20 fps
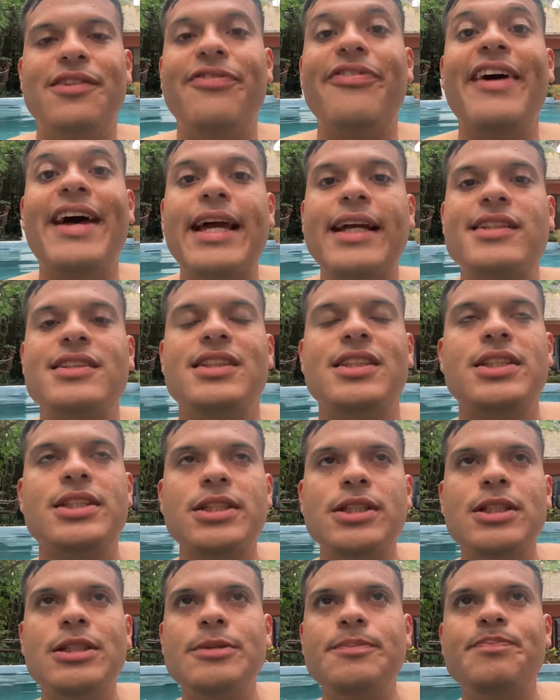fact.
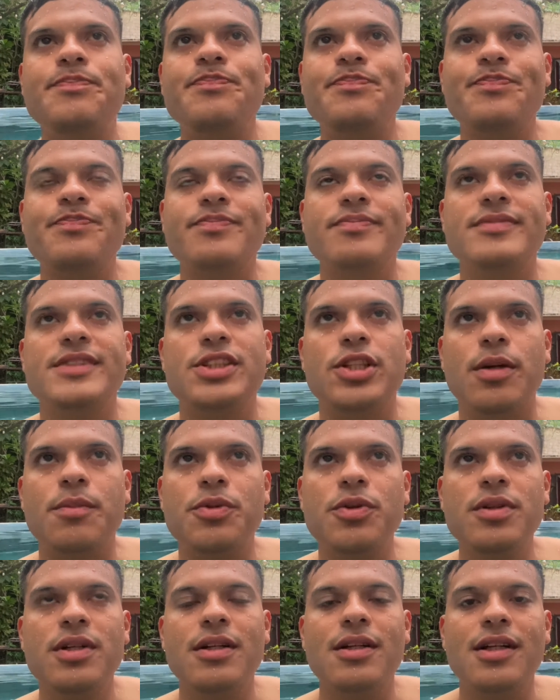So I'm
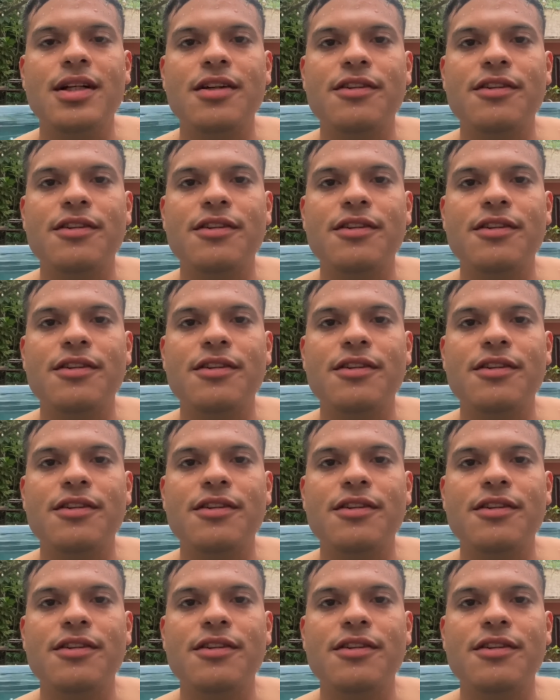doing a lot